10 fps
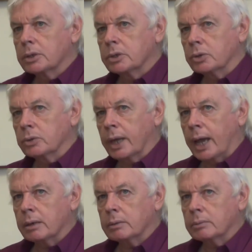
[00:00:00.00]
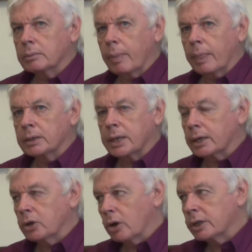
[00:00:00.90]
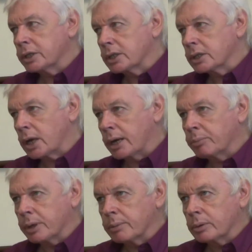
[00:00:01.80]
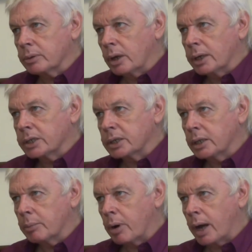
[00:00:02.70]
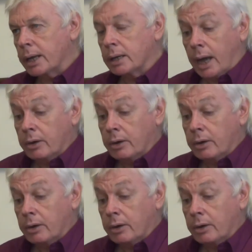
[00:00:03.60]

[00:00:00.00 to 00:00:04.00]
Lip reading: to get technology inside people, not least in the brain,